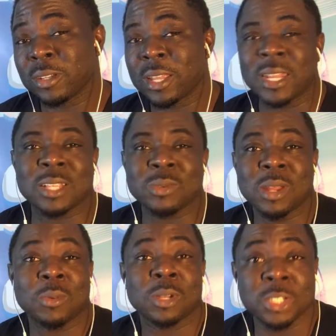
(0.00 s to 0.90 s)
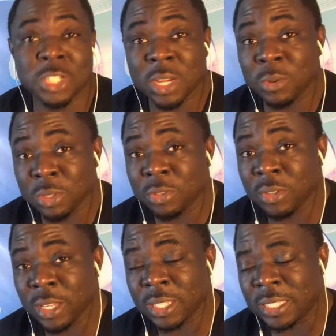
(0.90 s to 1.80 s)
and that's what I want to share with you
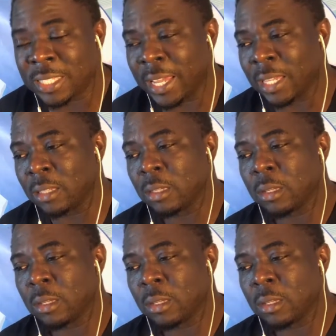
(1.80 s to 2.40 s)
here today.